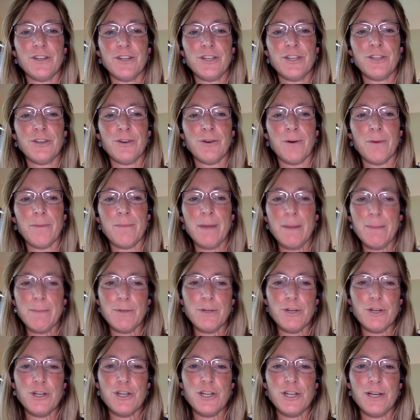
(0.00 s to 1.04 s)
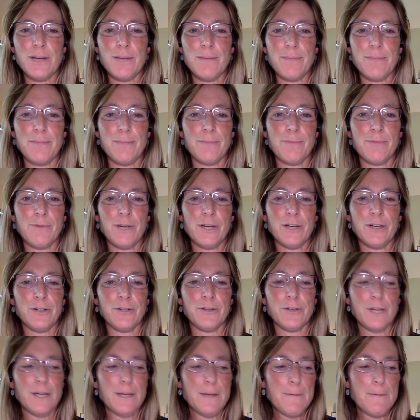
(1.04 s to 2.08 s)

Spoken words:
your membership will